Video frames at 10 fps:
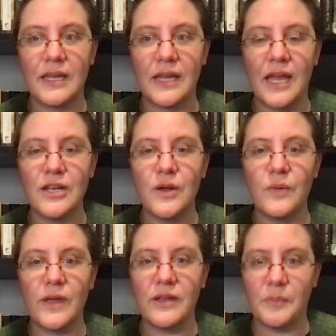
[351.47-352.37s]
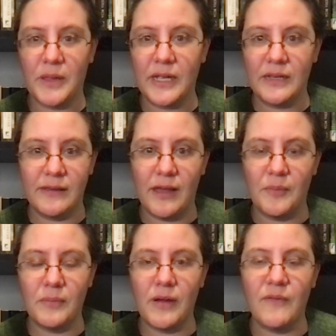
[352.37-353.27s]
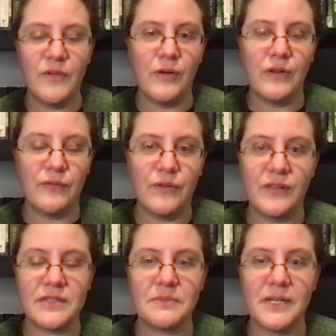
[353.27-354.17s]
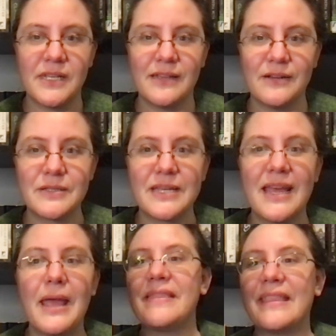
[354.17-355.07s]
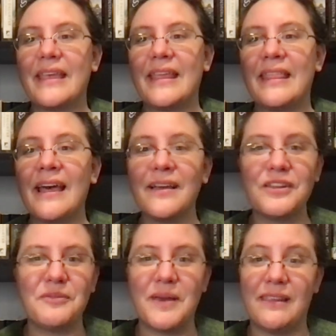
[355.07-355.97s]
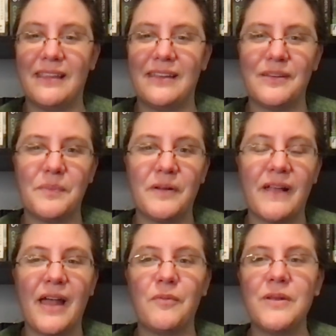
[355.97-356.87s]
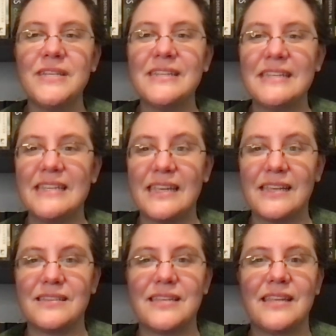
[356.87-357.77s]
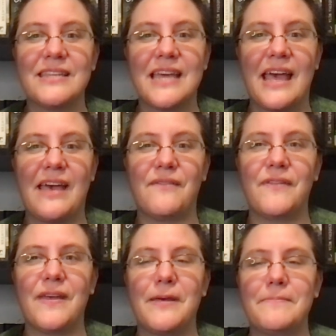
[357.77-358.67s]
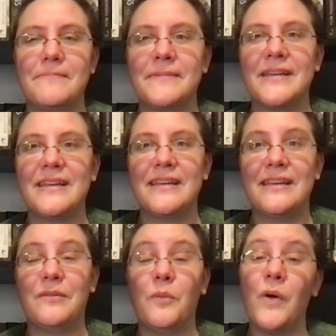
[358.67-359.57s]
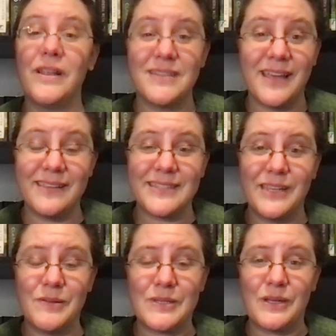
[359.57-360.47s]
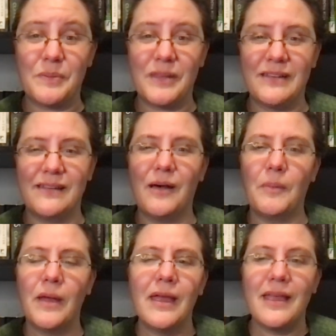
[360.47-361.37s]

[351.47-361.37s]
I know that you're playing dumb. I've known you for this many years. That could have been cleaned up a lot. We didn't need to have him, one, tell us that he was going to play dumb.